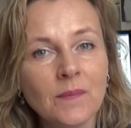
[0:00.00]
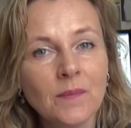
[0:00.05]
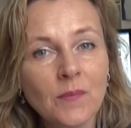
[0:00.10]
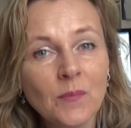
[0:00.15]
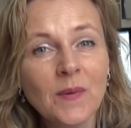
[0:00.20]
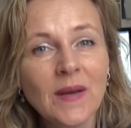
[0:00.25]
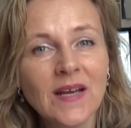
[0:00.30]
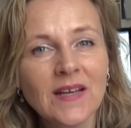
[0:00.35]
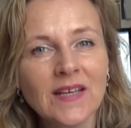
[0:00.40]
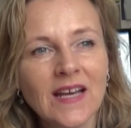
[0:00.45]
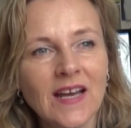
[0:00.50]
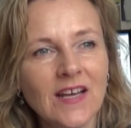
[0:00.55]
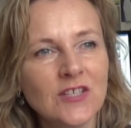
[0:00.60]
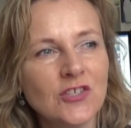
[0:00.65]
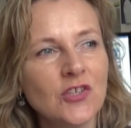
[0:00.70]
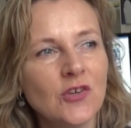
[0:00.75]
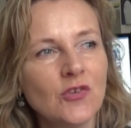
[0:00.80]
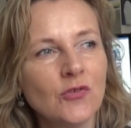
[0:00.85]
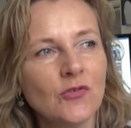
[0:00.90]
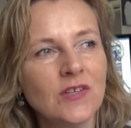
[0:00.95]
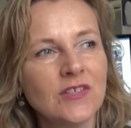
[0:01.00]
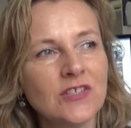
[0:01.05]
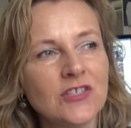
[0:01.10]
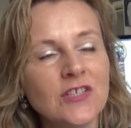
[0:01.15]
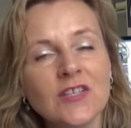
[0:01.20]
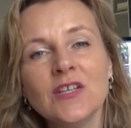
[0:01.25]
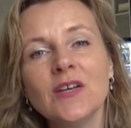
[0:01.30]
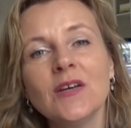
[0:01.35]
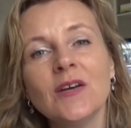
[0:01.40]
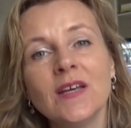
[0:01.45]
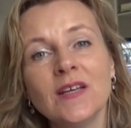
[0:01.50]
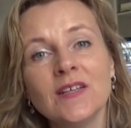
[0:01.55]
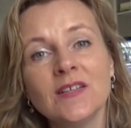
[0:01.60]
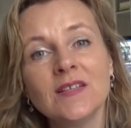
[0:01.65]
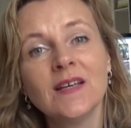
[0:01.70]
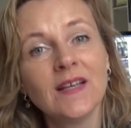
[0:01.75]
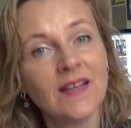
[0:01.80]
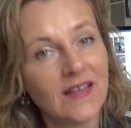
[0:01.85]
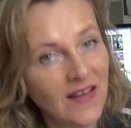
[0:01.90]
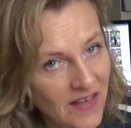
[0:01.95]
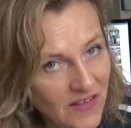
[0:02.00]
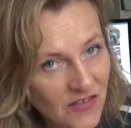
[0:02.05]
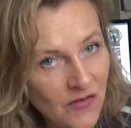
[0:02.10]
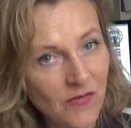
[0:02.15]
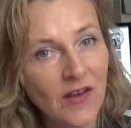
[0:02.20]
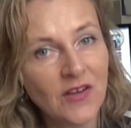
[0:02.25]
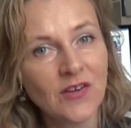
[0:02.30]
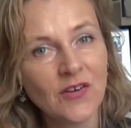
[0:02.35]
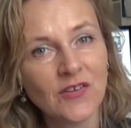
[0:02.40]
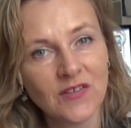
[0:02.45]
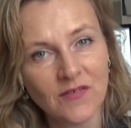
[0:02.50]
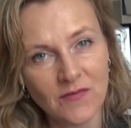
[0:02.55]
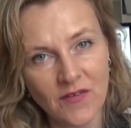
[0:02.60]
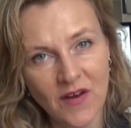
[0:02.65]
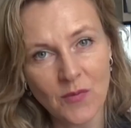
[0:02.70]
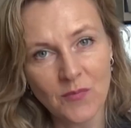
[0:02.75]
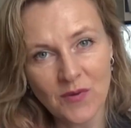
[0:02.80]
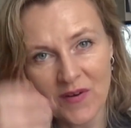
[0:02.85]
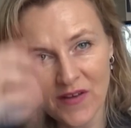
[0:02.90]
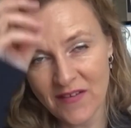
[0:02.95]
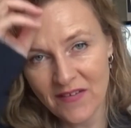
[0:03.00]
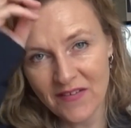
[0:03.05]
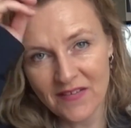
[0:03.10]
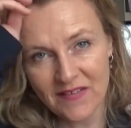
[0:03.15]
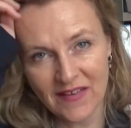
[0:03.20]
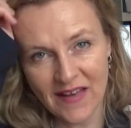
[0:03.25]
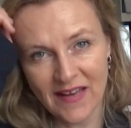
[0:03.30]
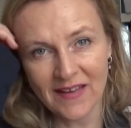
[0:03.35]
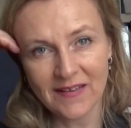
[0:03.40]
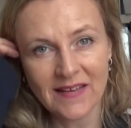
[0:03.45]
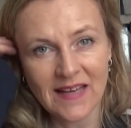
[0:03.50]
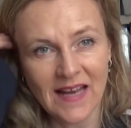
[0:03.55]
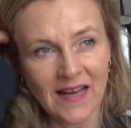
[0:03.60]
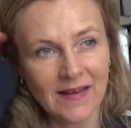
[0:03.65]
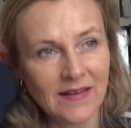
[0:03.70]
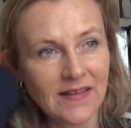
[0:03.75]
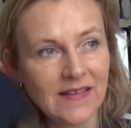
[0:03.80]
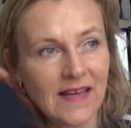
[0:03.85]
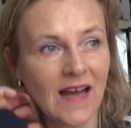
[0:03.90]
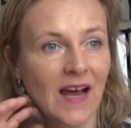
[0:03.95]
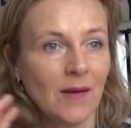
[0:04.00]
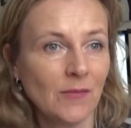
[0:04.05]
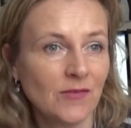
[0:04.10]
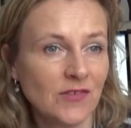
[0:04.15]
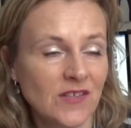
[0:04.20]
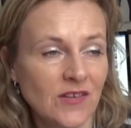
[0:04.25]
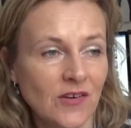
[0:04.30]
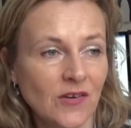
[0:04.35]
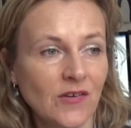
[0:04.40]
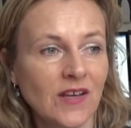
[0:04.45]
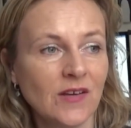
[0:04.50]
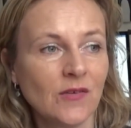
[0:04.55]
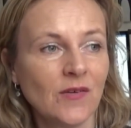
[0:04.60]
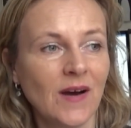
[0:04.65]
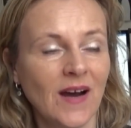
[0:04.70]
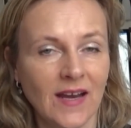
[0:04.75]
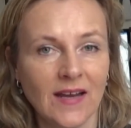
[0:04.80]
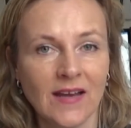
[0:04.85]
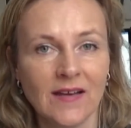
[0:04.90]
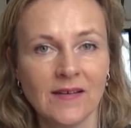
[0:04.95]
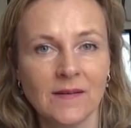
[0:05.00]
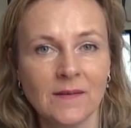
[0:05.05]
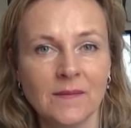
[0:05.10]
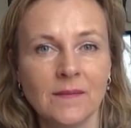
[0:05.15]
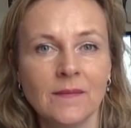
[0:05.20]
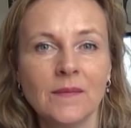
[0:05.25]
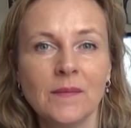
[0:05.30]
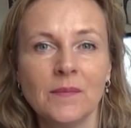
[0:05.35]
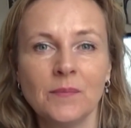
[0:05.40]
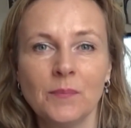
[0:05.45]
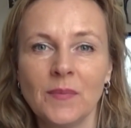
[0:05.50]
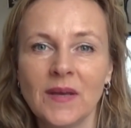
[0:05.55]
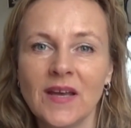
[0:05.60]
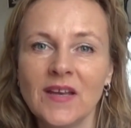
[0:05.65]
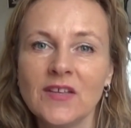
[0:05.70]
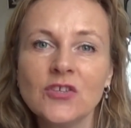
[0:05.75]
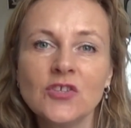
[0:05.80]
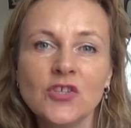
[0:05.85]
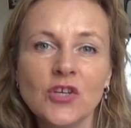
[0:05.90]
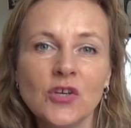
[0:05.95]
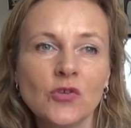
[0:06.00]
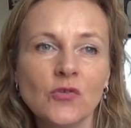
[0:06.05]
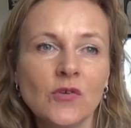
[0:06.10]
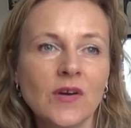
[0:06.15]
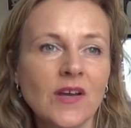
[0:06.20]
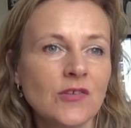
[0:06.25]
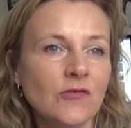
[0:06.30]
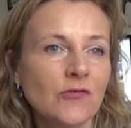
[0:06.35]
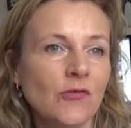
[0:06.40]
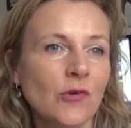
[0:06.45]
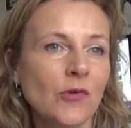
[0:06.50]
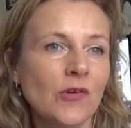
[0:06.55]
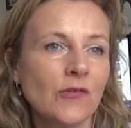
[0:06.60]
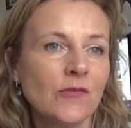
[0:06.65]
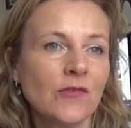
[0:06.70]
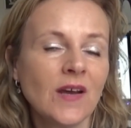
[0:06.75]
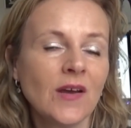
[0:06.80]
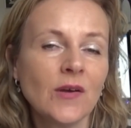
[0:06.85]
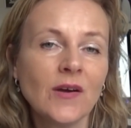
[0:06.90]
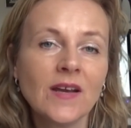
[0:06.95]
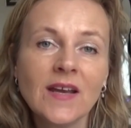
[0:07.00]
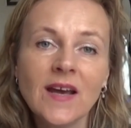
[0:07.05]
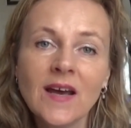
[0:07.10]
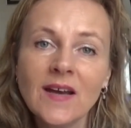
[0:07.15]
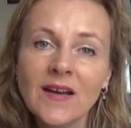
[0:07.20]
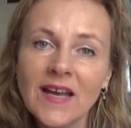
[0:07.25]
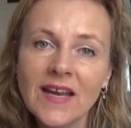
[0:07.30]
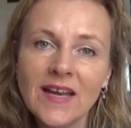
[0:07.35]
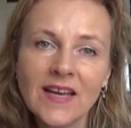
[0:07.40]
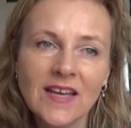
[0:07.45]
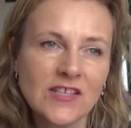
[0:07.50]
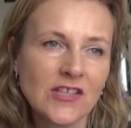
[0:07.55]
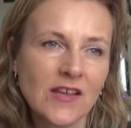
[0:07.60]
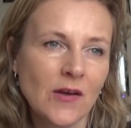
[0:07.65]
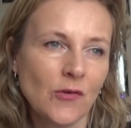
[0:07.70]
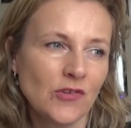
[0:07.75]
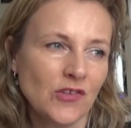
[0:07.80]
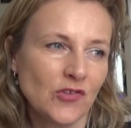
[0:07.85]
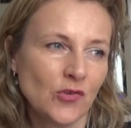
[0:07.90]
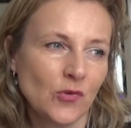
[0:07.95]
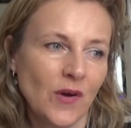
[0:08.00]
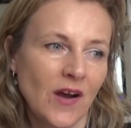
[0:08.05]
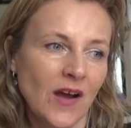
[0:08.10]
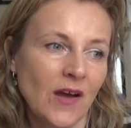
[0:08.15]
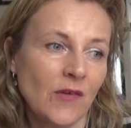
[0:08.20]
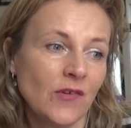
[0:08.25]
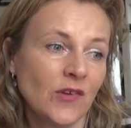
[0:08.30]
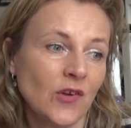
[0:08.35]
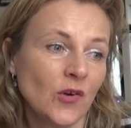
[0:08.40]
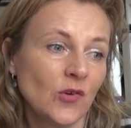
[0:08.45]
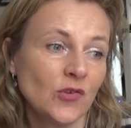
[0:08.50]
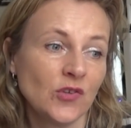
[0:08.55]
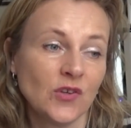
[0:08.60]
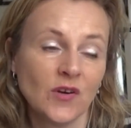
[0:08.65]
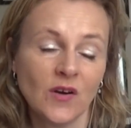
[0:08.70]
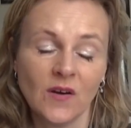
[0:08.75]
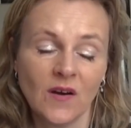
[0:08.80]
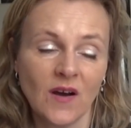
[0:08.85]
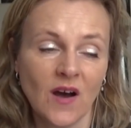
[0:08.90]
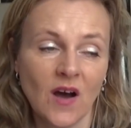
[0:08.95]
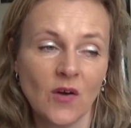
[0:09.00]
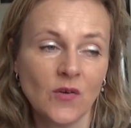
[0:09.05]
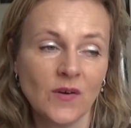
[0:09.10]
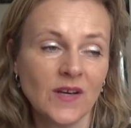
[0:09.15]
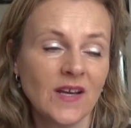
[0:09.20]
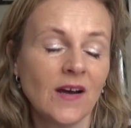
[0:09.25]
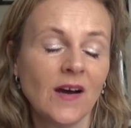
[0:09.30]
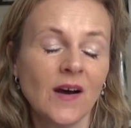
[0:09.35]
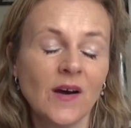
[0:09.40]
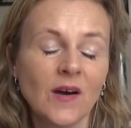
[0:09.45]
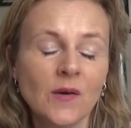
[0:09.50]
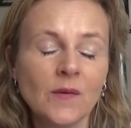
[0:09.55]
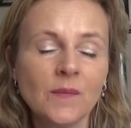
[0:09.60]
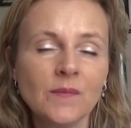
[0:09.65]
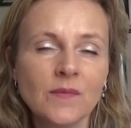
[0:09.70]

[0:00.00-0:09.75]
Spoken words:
We take children seriously as readers of our books, and that's absolutely right. Because children from a very young age up to 12 and older already know.